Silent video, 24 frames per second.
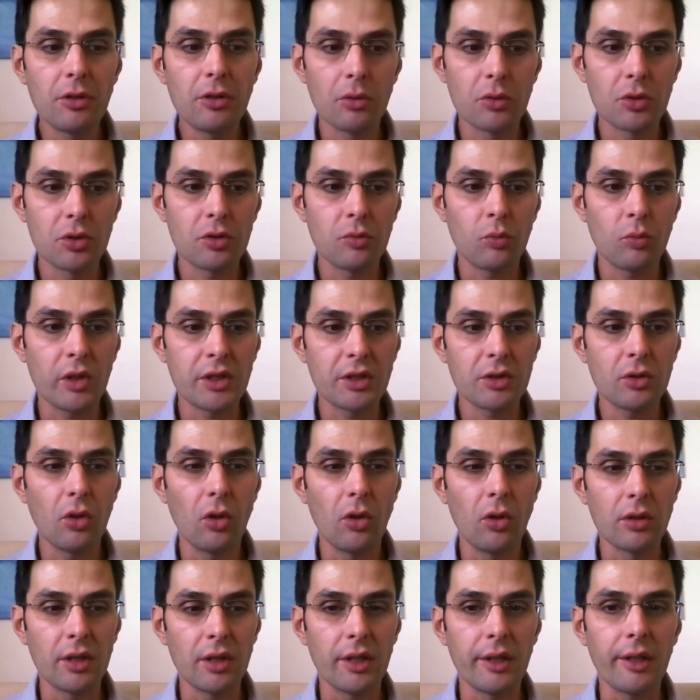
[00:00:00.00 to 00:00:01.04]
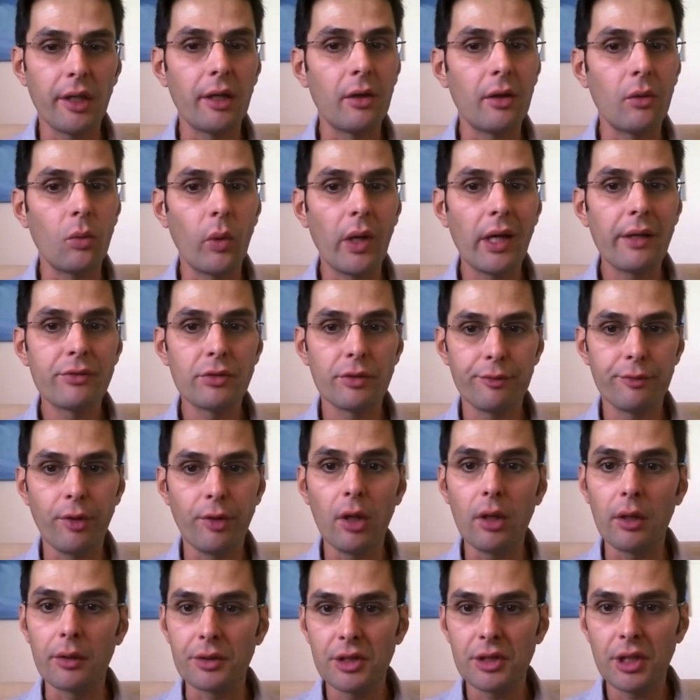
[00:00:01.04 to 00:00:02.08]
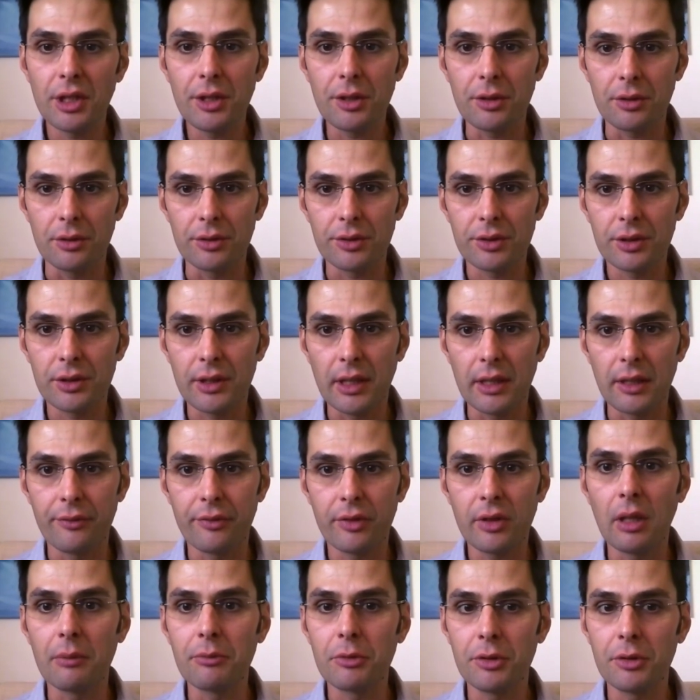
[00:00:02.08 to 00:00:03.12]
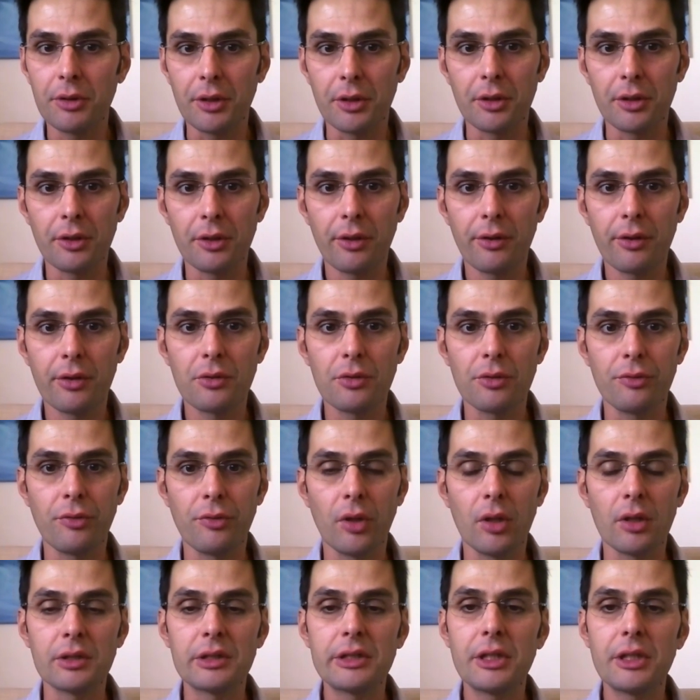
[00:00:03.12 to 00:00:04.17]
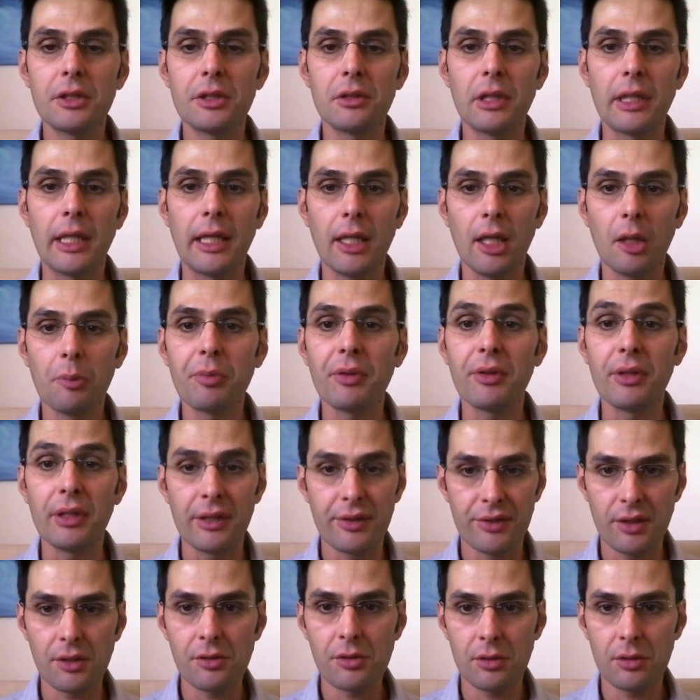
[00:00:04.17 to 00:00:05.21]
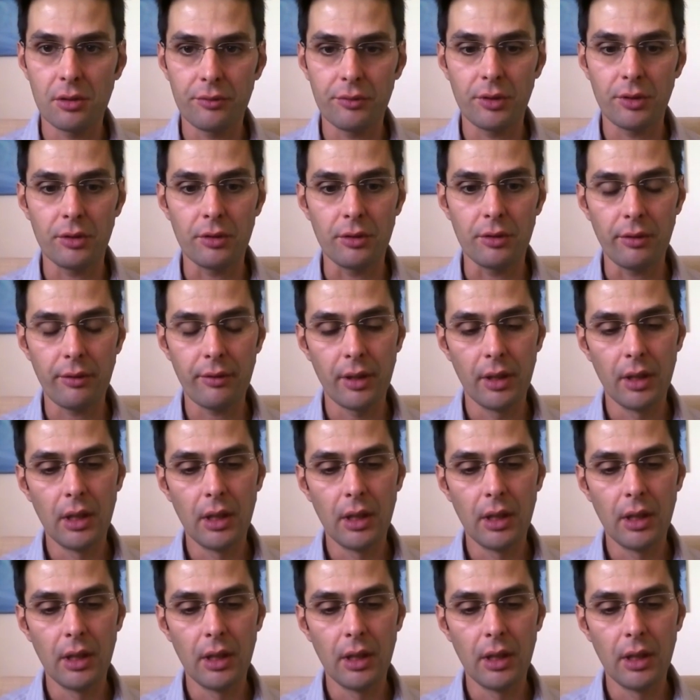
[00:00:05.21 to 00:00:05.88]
those what's called waves of volunteers that have come to the earth to volunteer and help in the ascension of the earth.